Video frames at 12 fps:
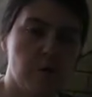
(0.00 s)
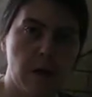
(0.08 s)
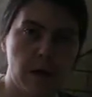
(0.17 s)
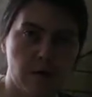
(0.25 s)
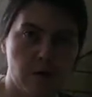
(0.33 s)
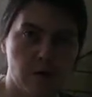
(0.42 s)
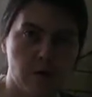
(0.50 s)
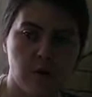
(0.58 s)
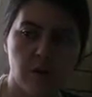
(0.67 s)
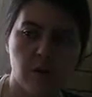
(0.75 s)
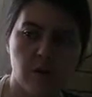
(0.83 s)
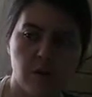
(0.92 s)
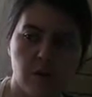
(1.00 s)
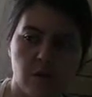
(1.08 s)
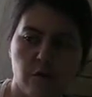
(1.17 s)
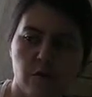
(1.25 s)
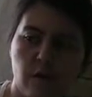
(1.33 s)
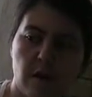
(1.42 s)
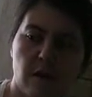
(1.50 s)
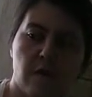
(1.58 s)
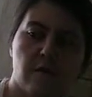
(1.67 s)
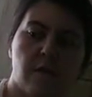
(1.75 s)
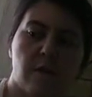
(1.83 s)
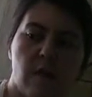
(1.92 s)
Blatter. Today
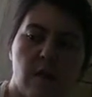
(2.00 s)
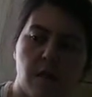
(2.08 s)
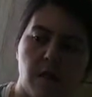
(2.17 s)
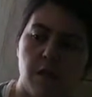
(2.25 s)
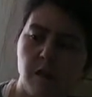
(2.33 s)
is the